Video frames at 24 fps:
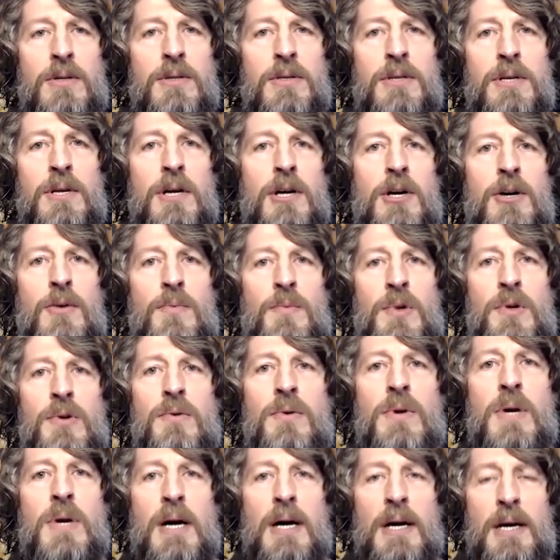to help you
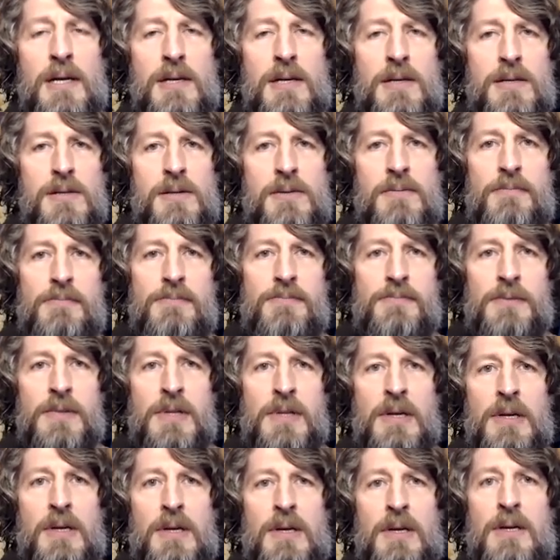guys?
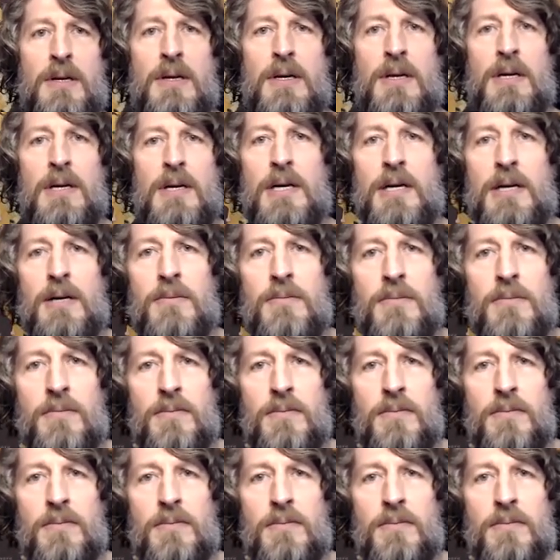Um,